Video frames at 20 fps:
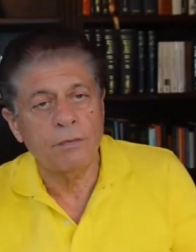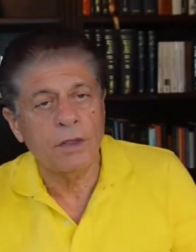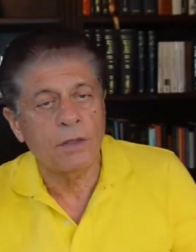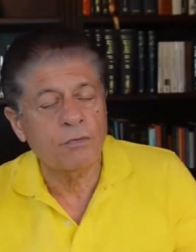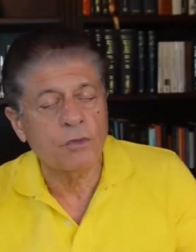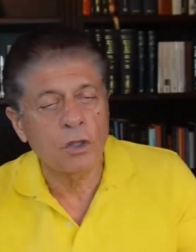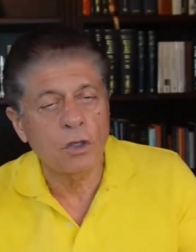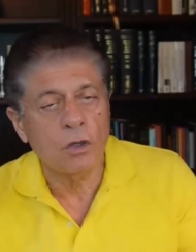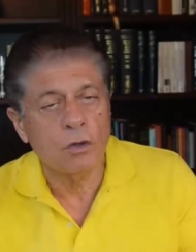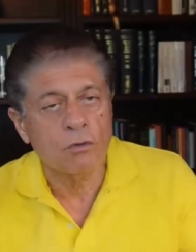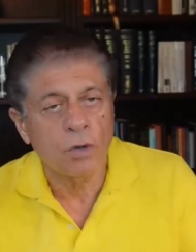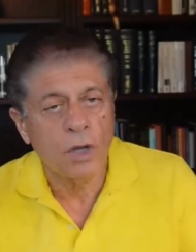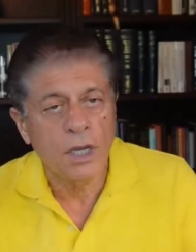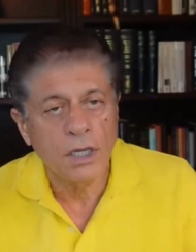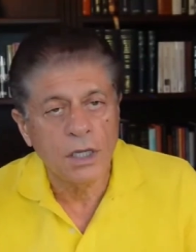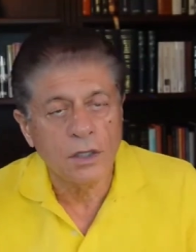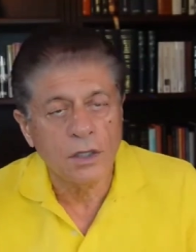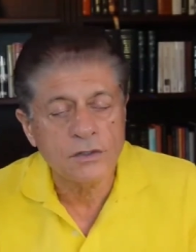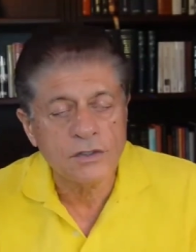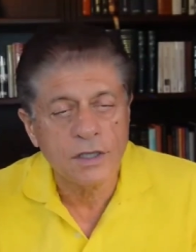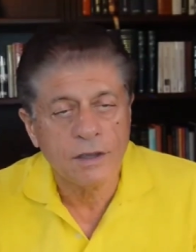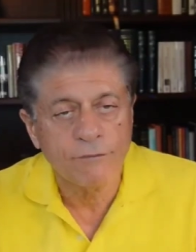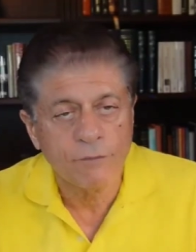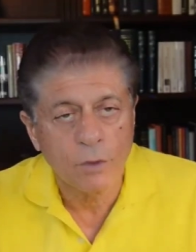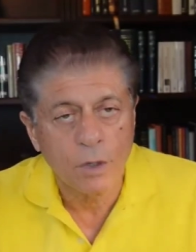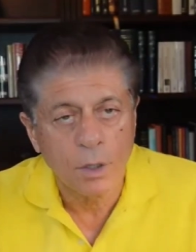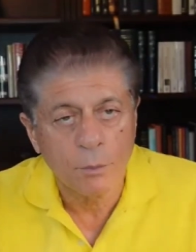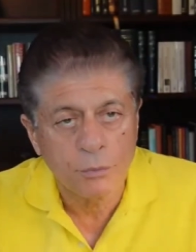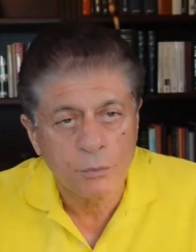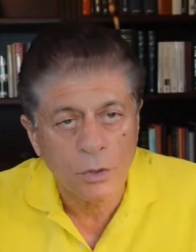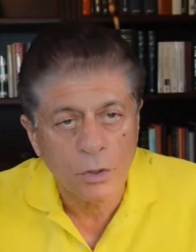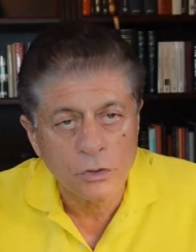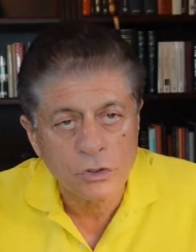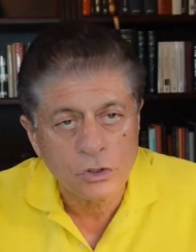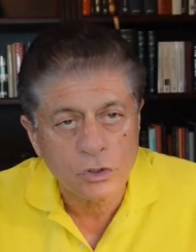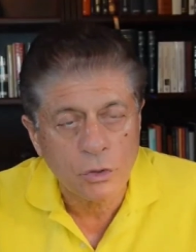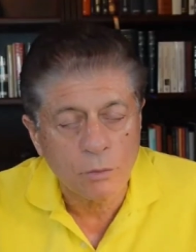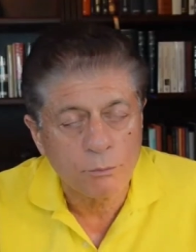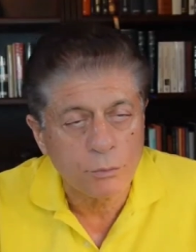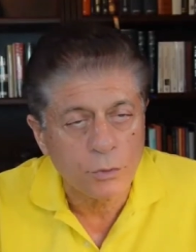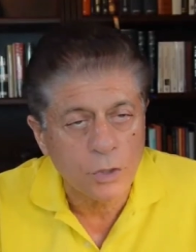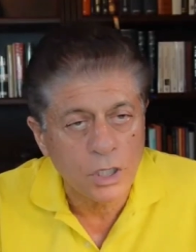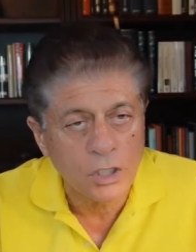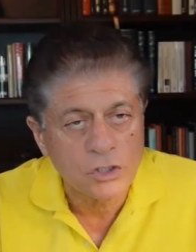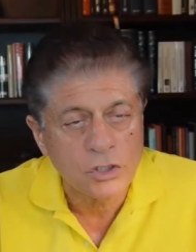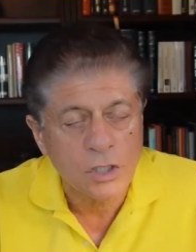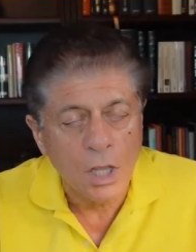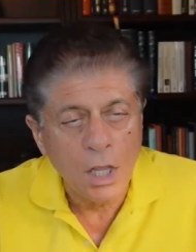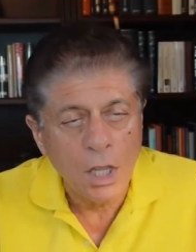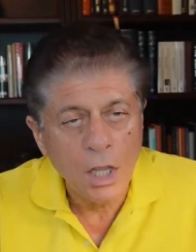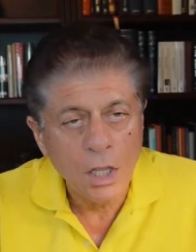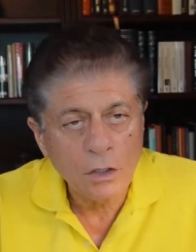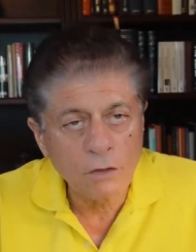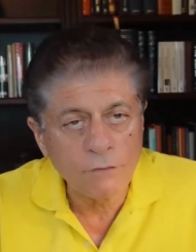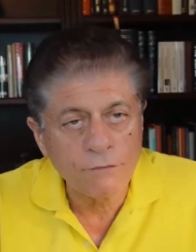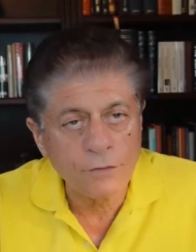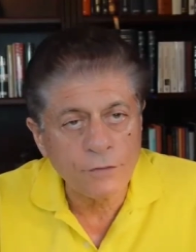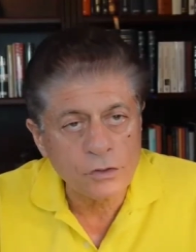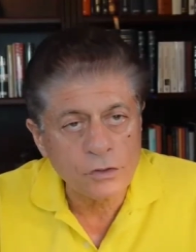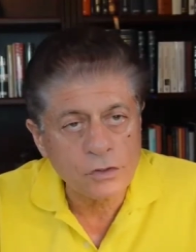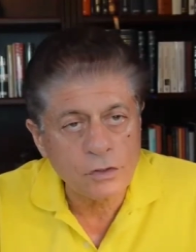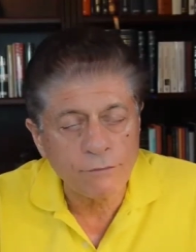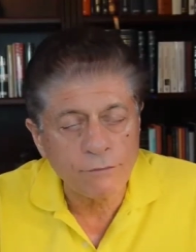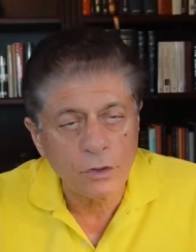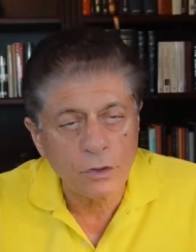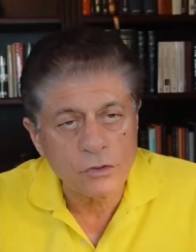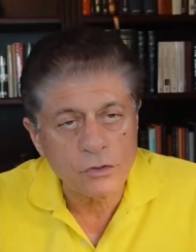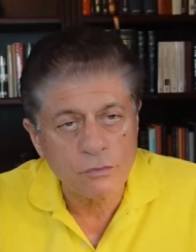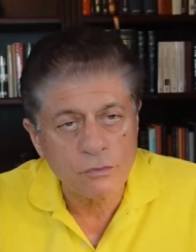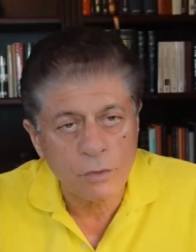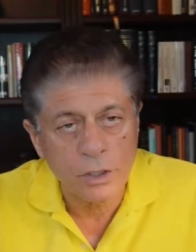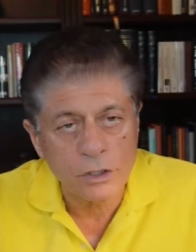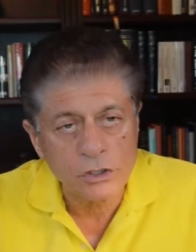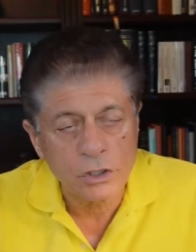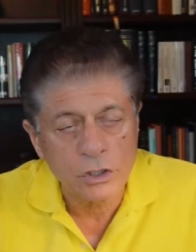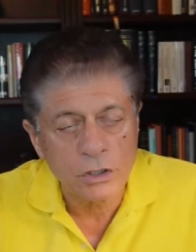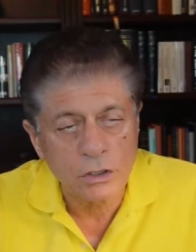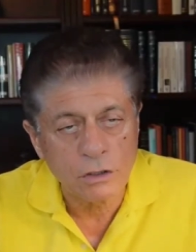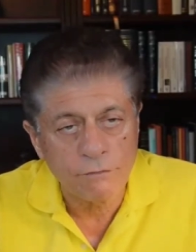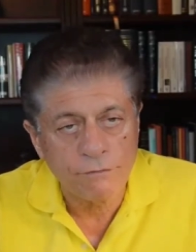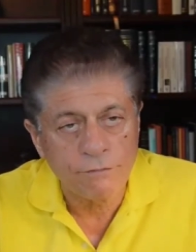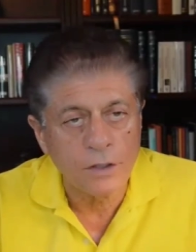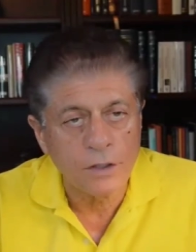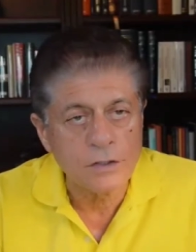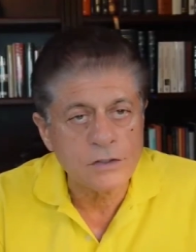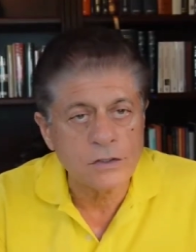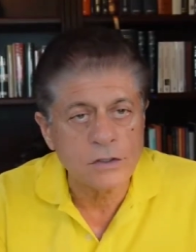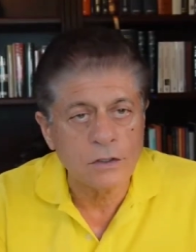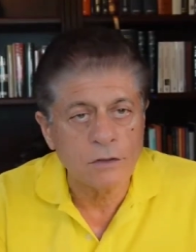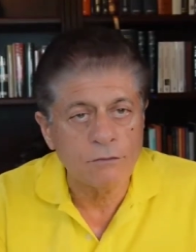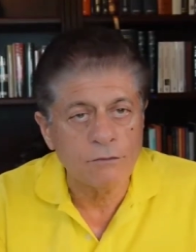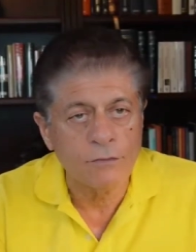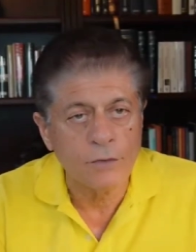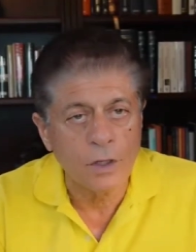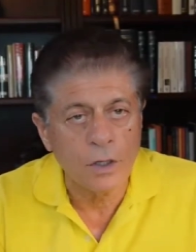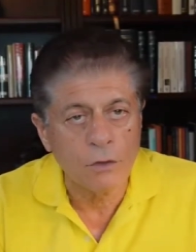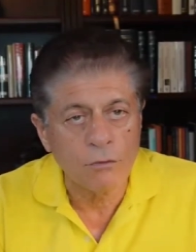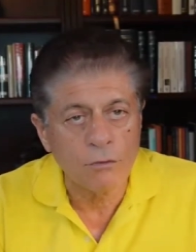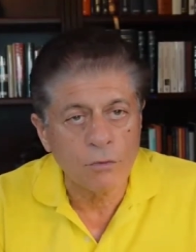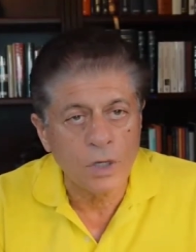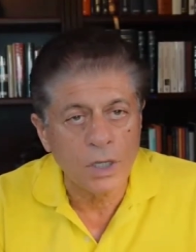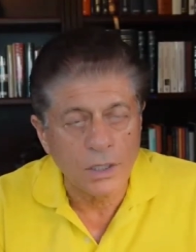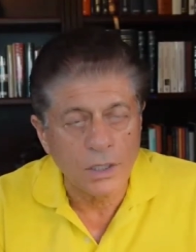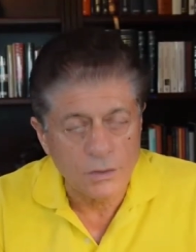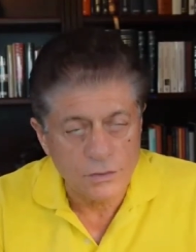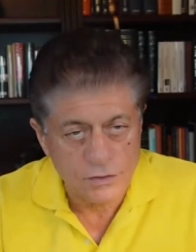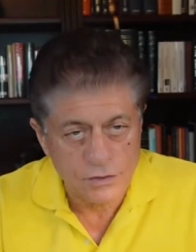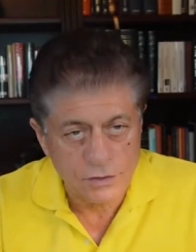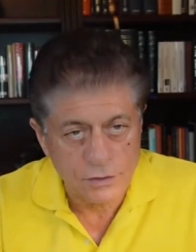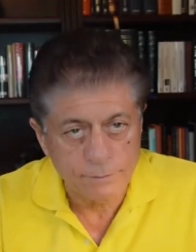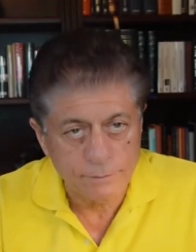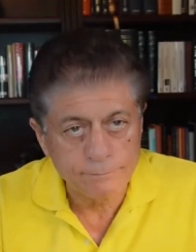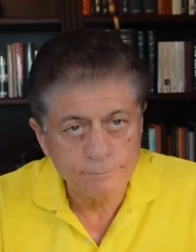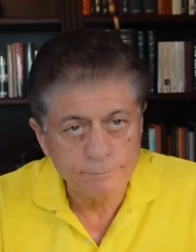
that the Ukrainians have approached or breached the first of those Russian defensive uh, rings.